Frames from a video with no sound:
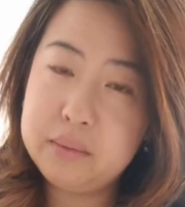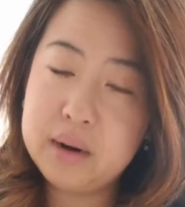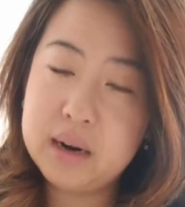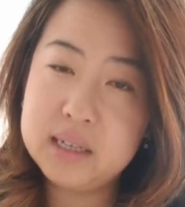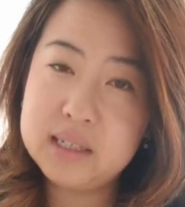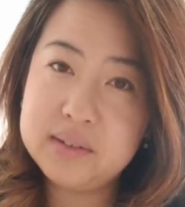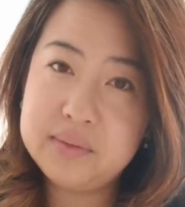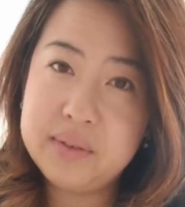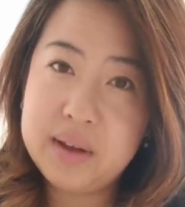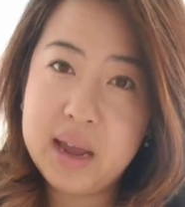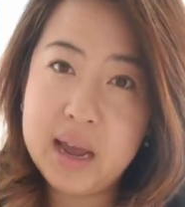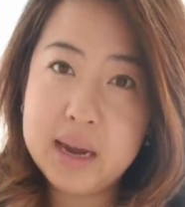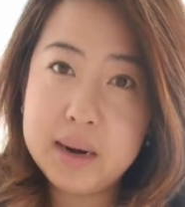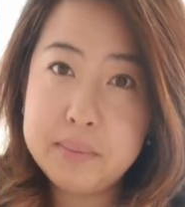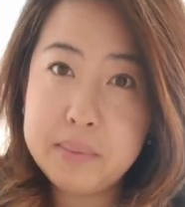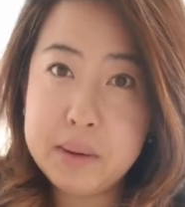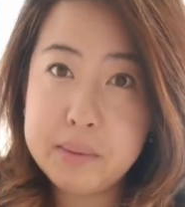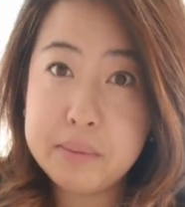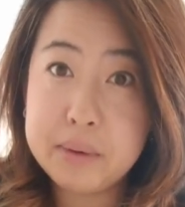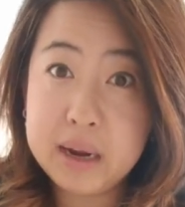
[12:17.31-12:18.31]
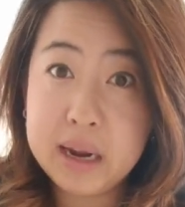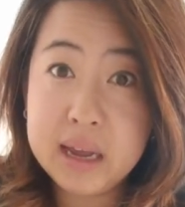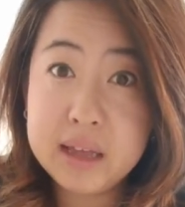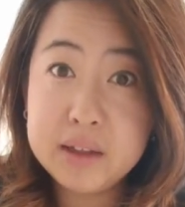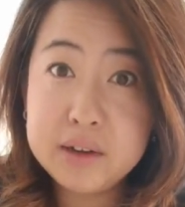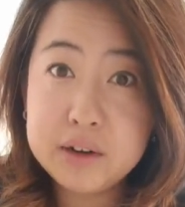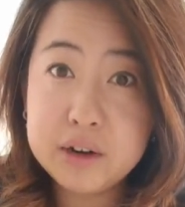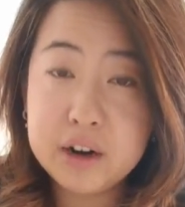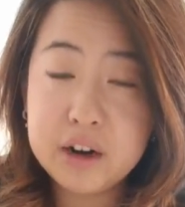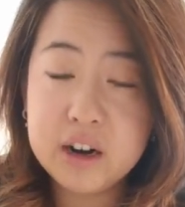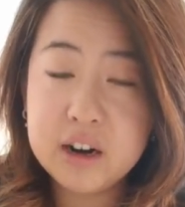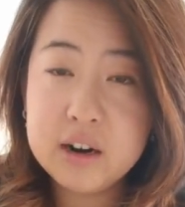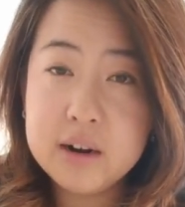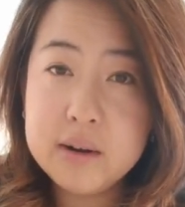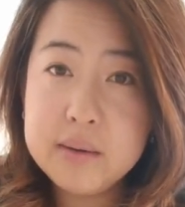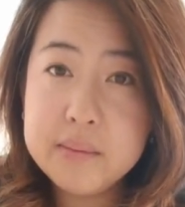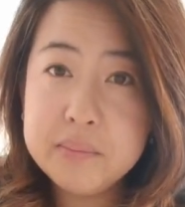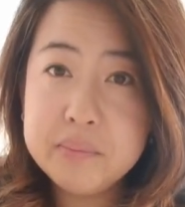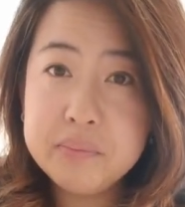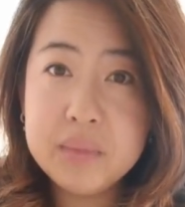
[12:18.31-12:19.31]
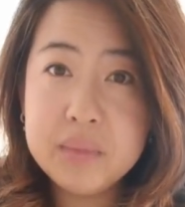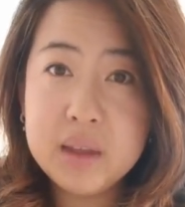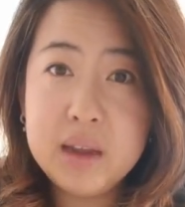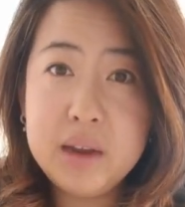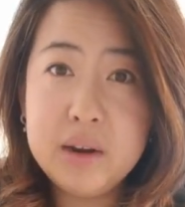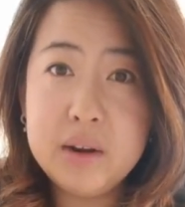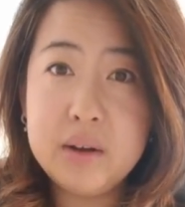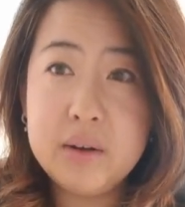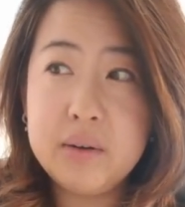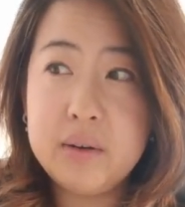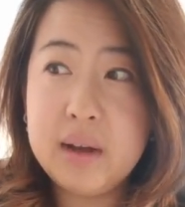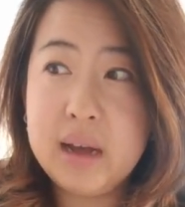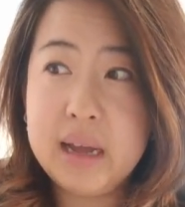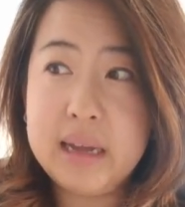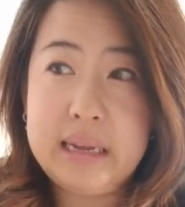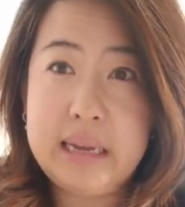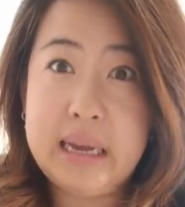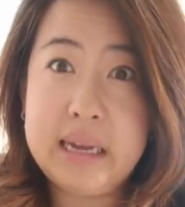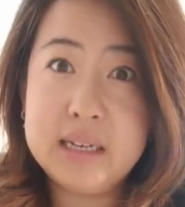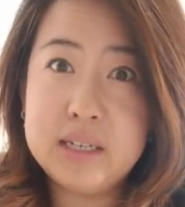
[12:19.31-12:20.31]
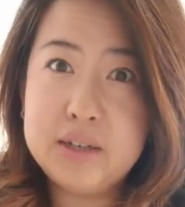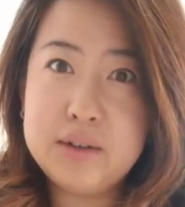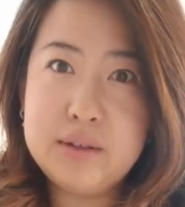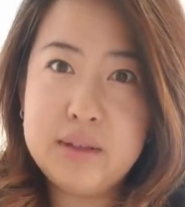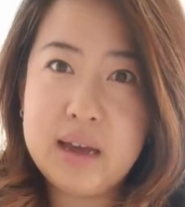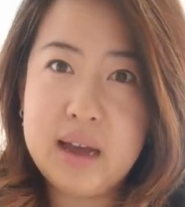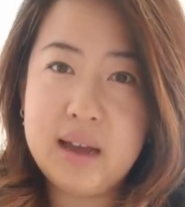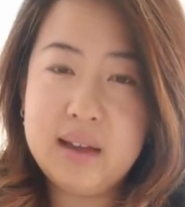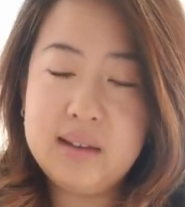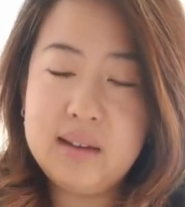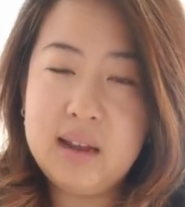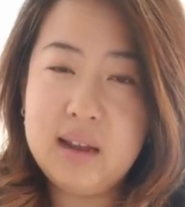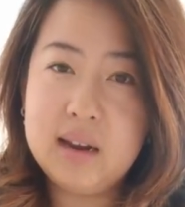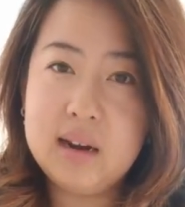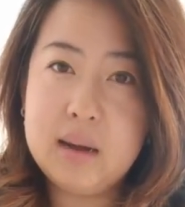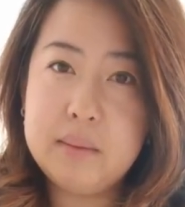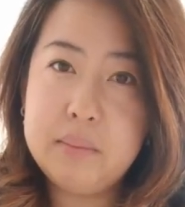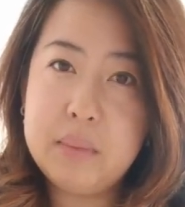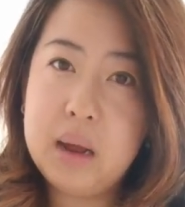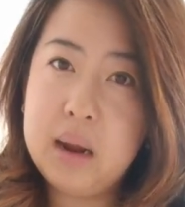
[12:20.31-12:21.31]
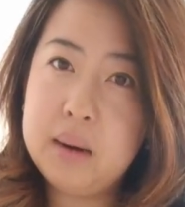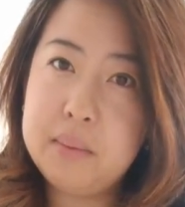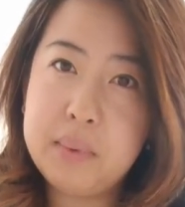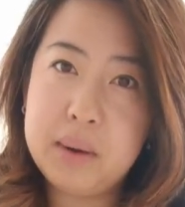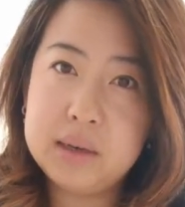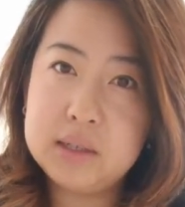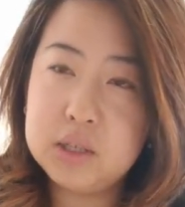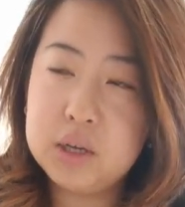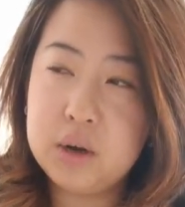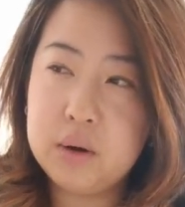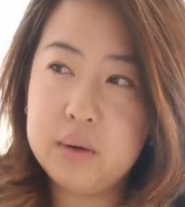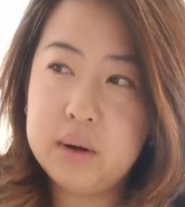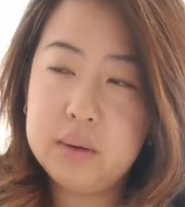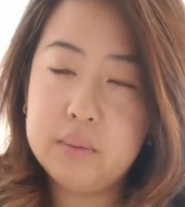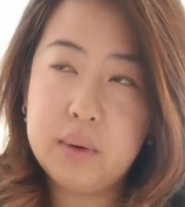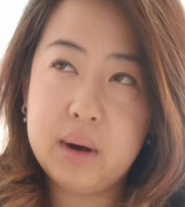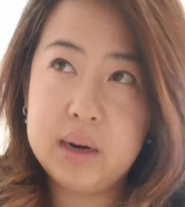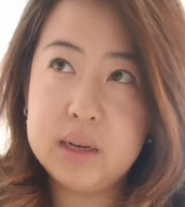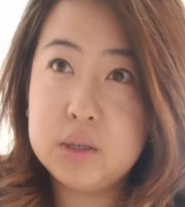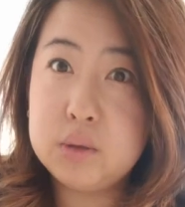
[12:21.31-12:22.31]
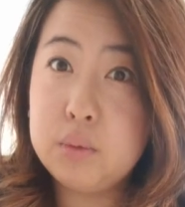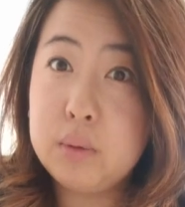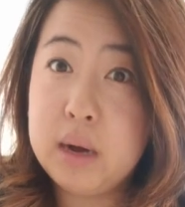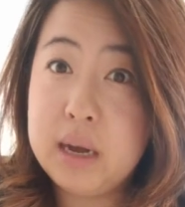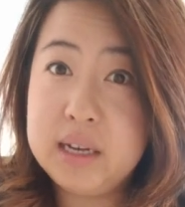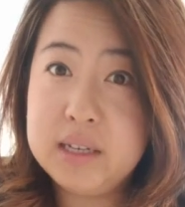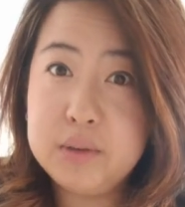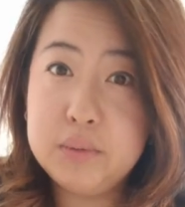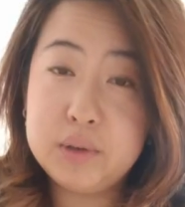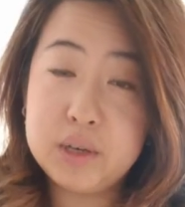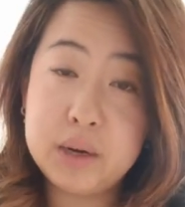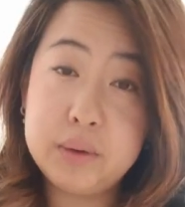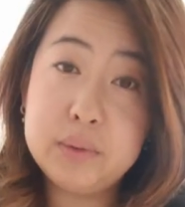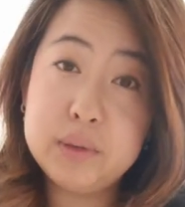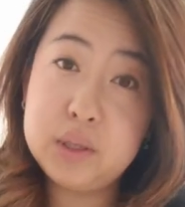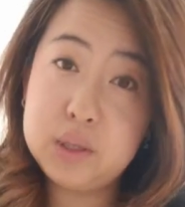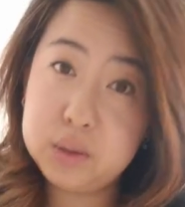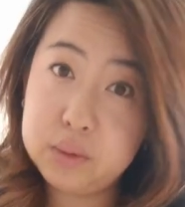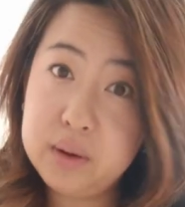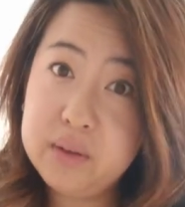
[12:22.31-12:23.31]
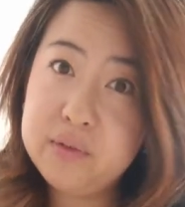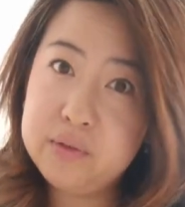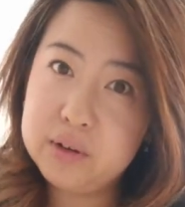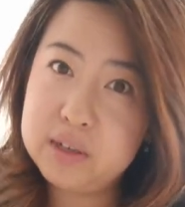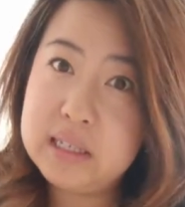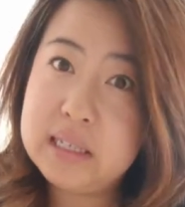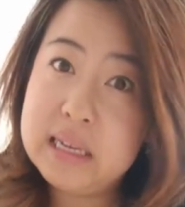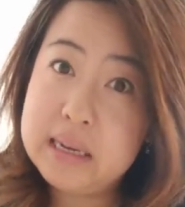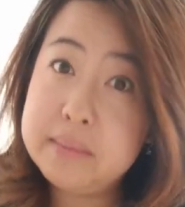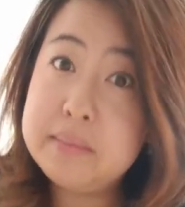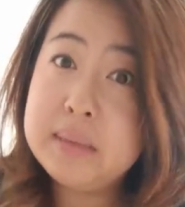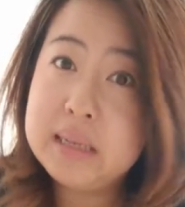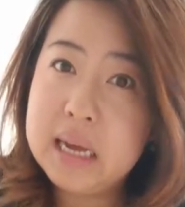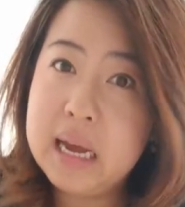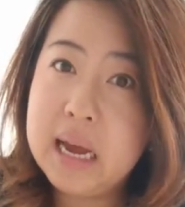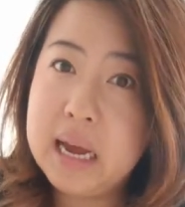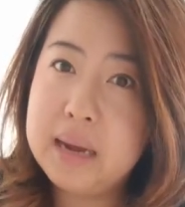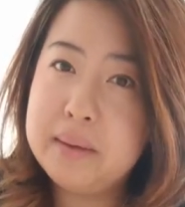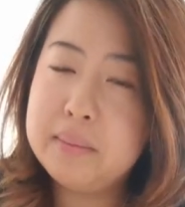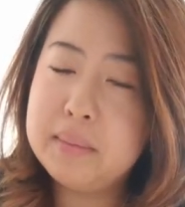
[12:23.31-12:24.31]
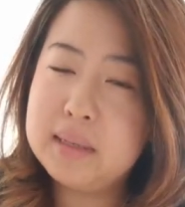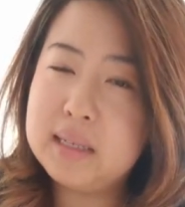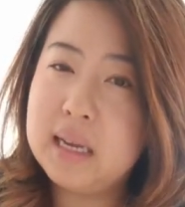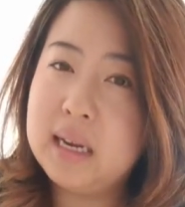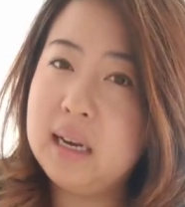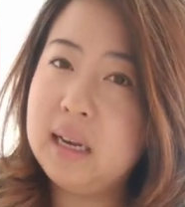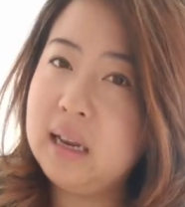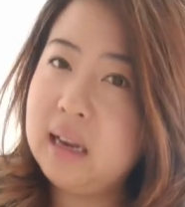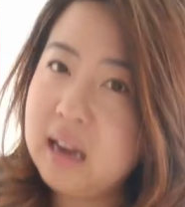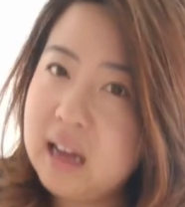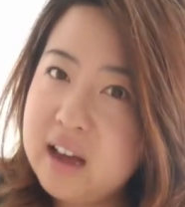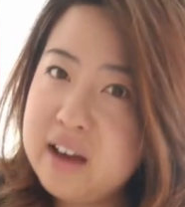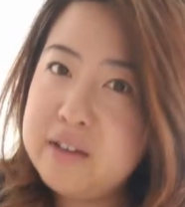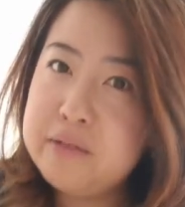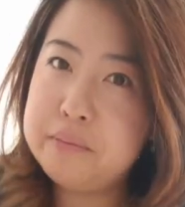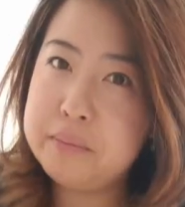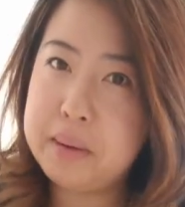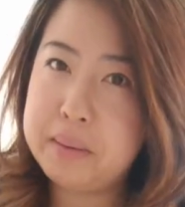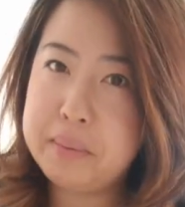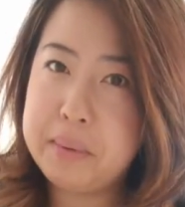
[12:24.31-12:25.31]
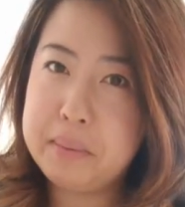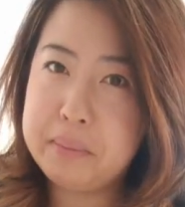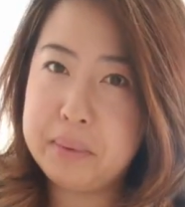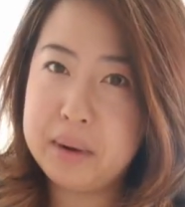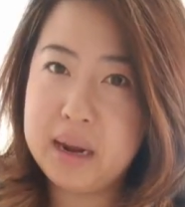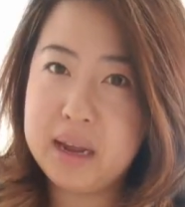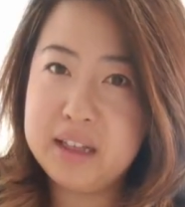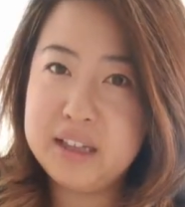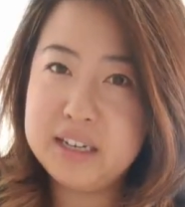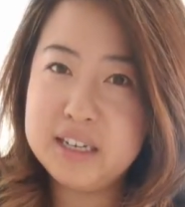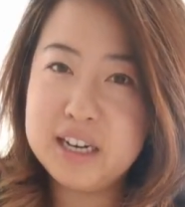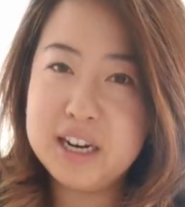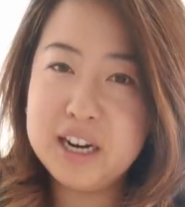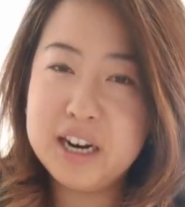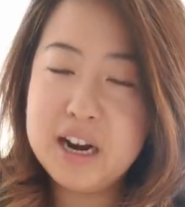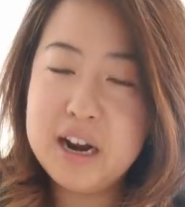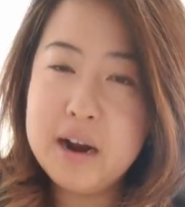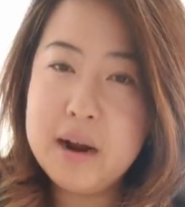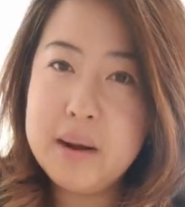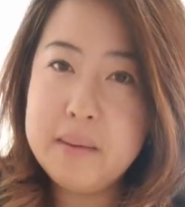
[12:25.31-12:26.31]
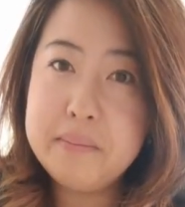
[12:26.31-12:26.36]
Whereas if I had a paper calendar, I can't do that, and I'm not about to go and write it twice, which I was doing for some time because I love my paper calendar.